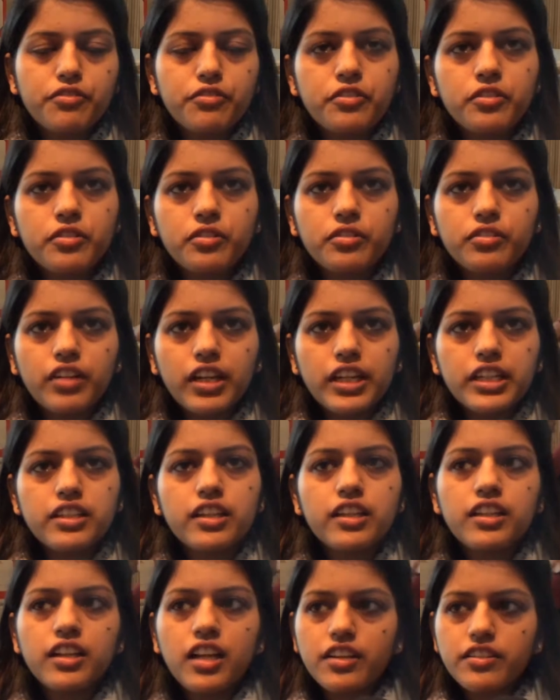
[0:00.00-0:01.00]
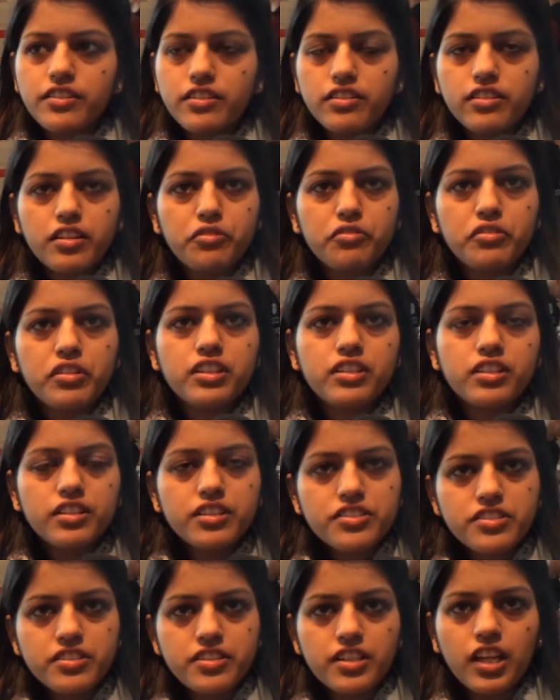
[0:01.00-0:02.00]
So I take classes every
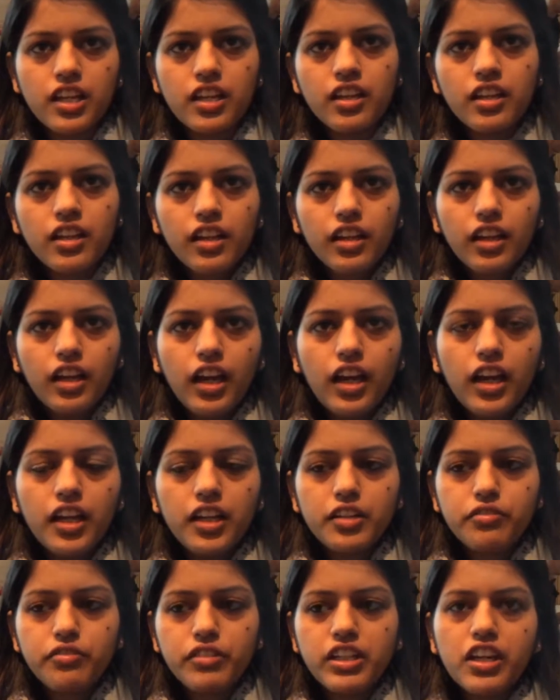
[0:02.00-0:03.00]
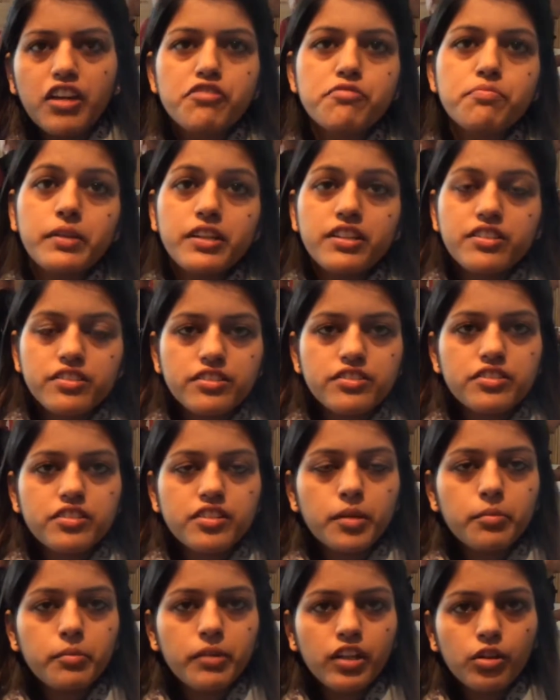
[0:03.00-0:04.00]
Thursday, and we have patrons
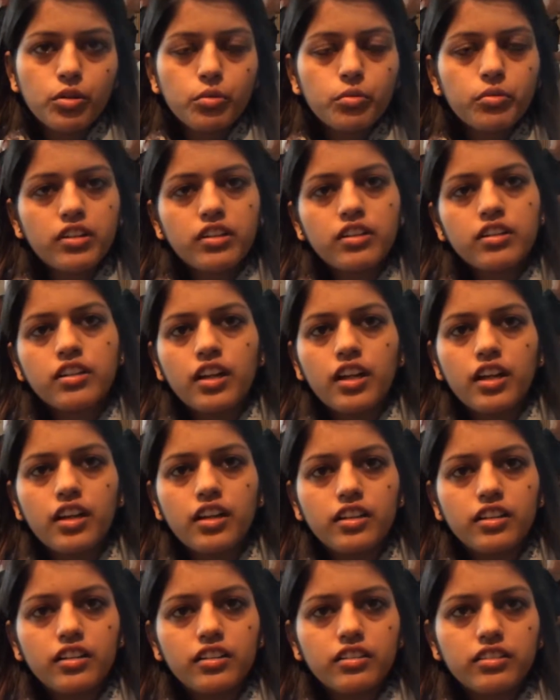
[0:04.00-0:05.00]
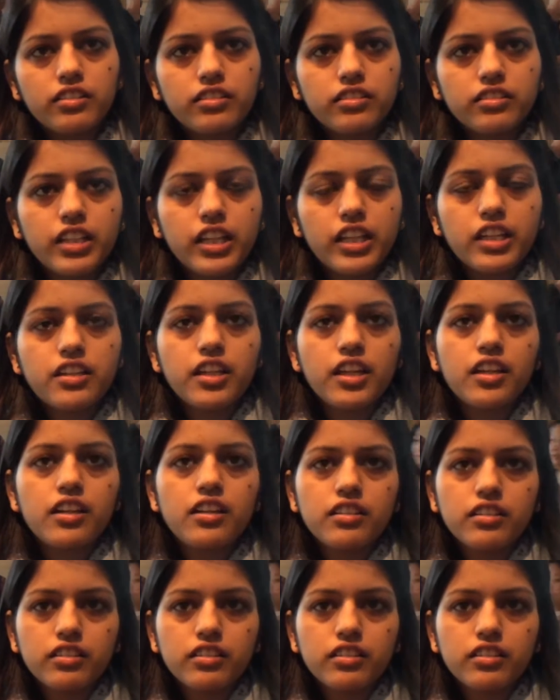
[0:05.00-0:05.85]
coming over, and they take